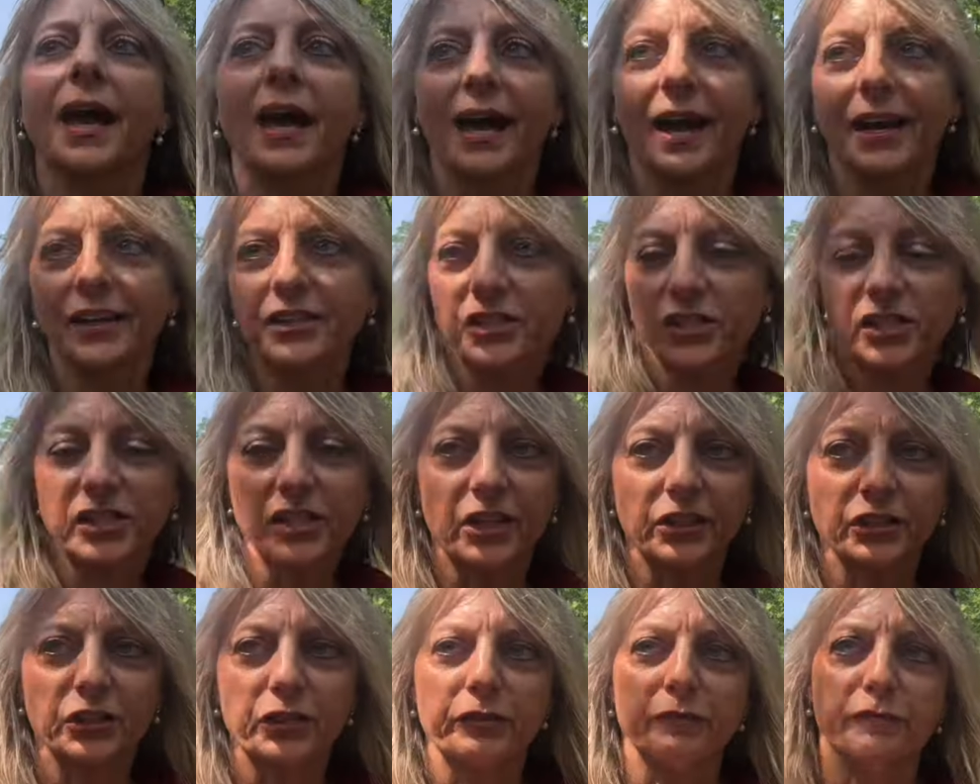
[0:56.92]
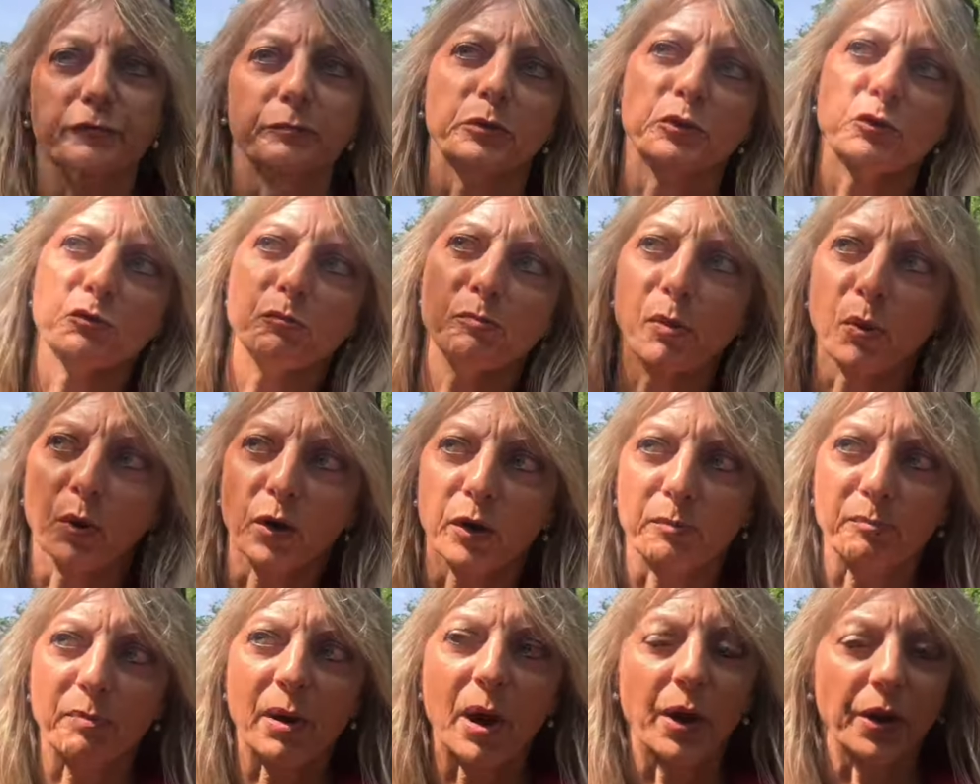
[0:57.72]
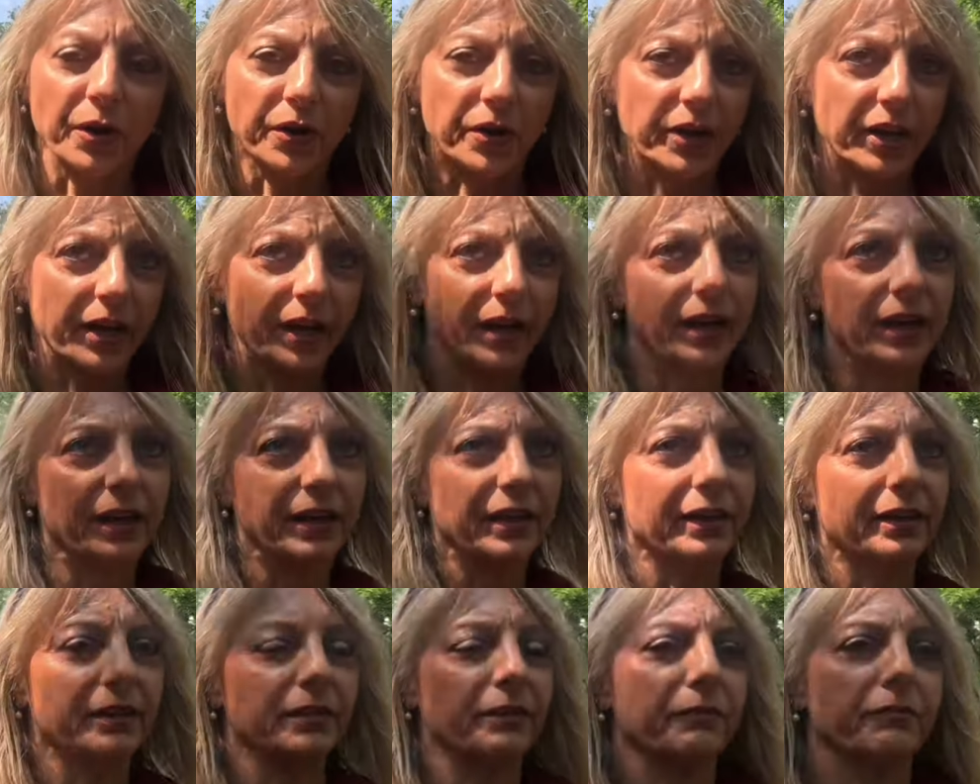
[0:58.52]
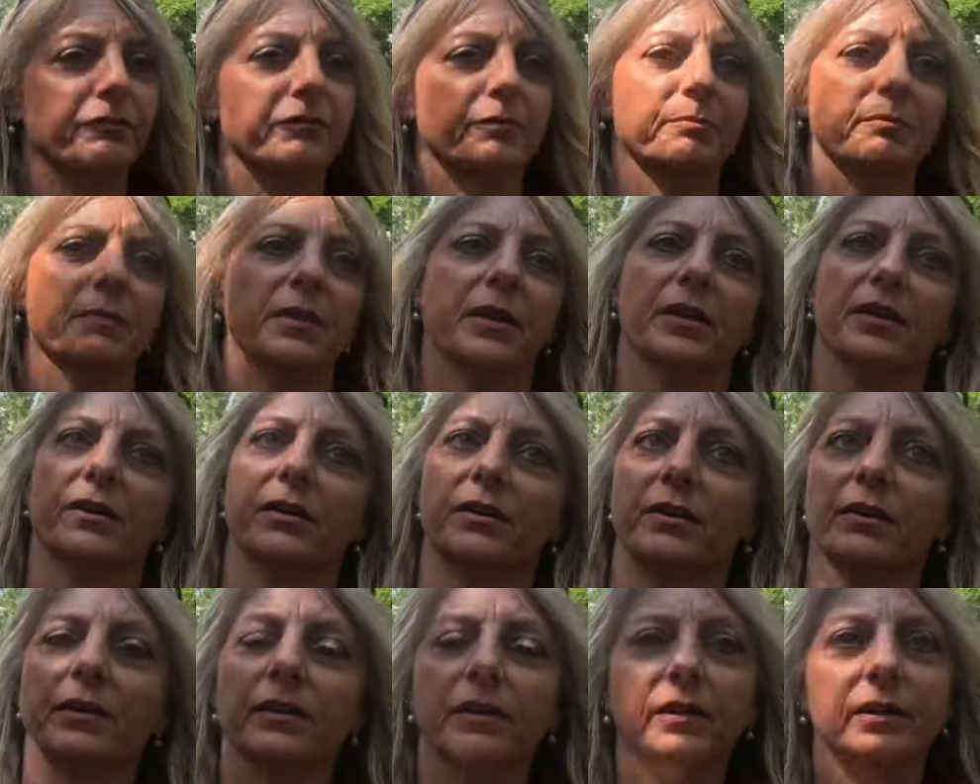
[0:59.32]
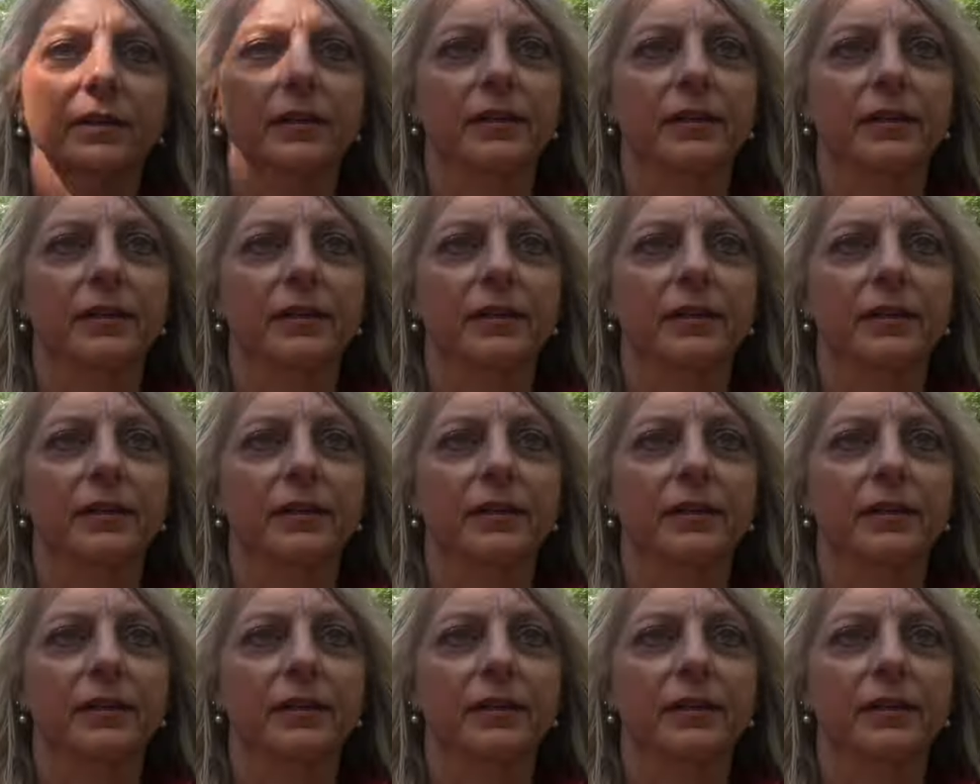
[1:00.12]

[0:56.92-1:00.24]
I just launched from Newport Park, and from there